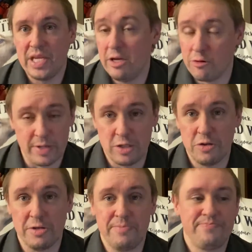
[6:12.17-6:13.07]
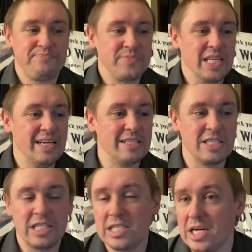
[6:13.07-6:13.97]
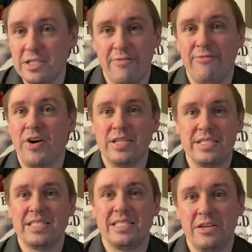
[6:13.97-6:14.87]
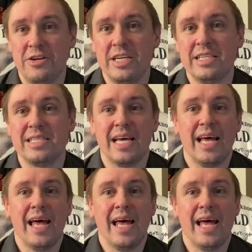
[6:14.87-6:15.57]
Iruma-kun. It is such a fun series.